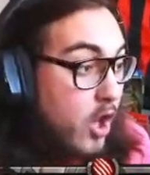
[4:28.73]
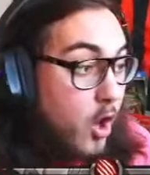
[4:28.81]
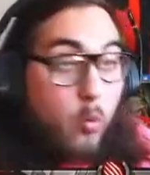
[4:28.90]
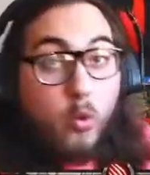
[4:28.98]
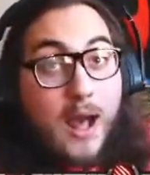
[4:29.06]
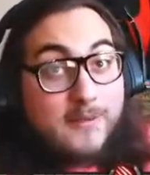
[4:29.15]

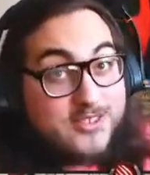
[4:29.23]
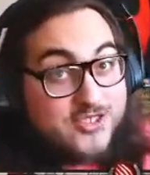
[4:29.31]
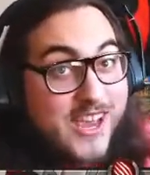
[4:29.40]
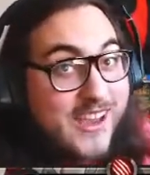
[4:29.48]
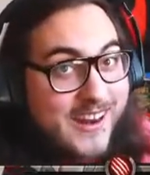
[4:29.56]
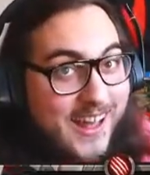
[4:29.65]
We'll have to
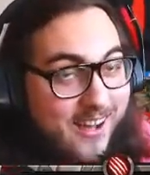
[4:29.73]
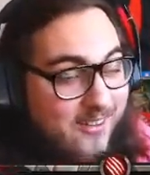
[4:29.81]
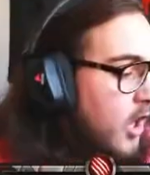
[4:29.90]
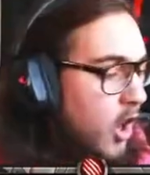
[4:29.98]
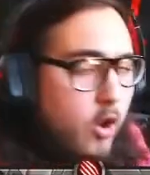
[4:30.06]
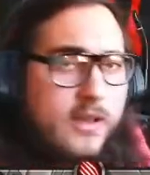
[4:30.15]
check it out.
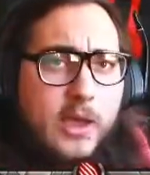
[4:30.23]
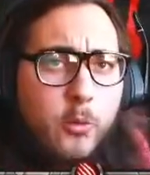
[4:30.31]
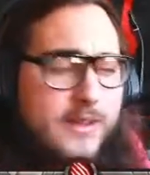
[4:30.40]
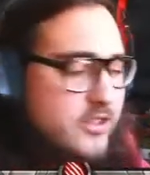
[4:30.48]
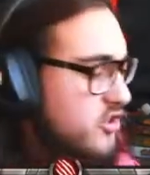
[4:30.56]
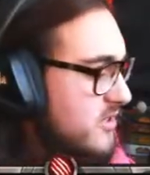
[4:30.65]
Okay,
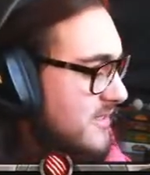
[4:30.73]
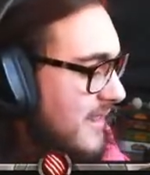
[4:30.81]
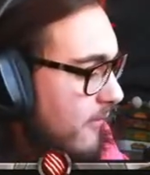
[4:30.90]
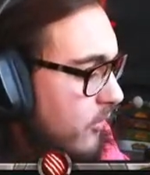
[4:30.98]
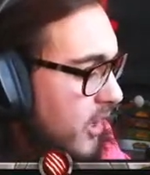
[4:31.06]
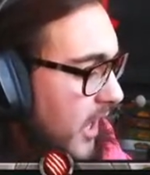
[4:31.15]
we just
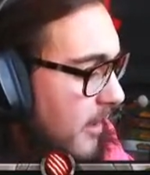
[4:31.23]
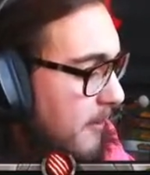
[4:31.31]
leveled up,